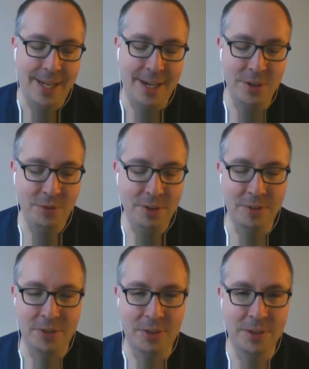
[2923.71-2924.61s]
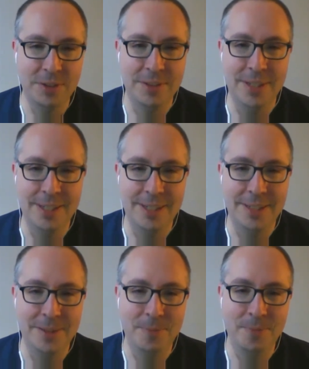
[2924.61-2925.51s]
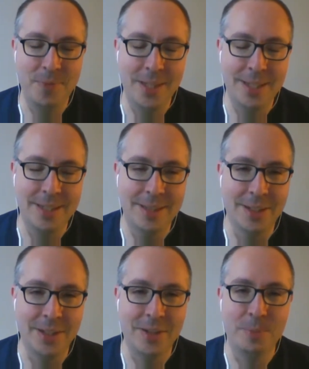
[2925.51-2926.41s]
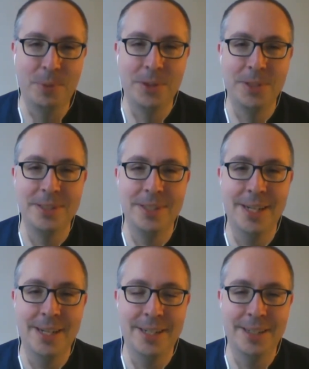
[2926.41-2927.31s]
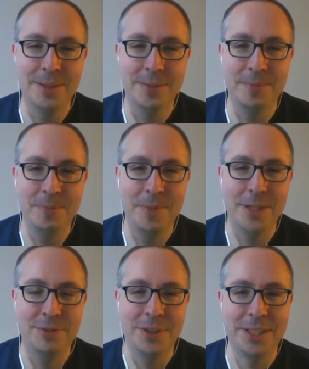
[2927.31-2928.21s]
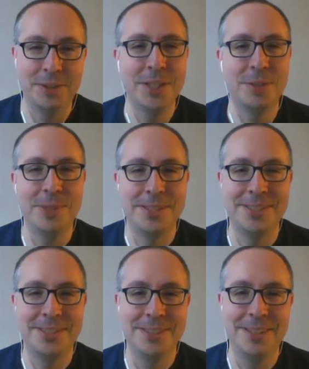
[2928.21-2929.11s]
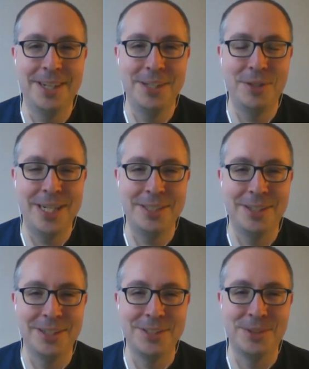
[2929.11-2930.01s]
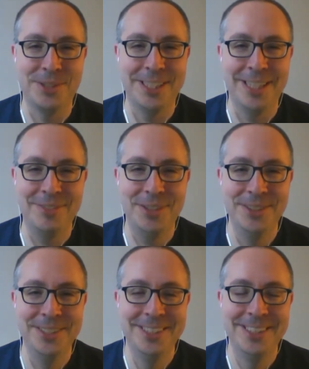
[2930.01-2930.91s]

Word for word: I don't know if you ever heard um, the Larry Bird uh, Merry fucking Christmas uh, uh-huh. trash talk story. Have you? Uh,